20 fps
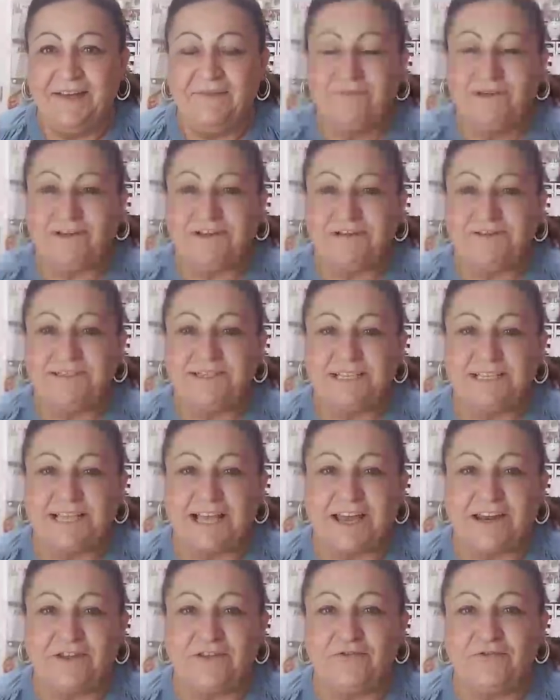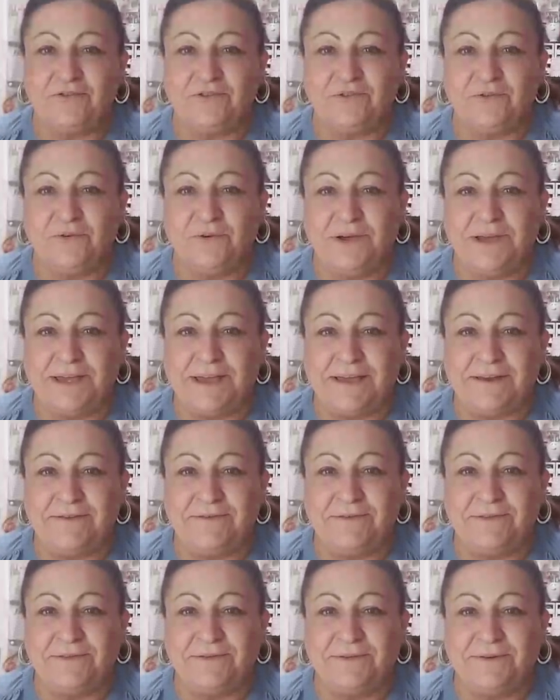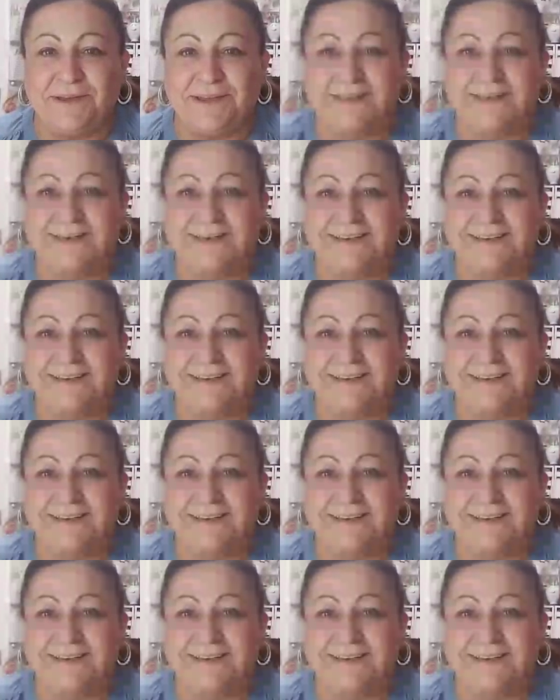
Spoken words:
My husband says, how do you do it? How do you do it?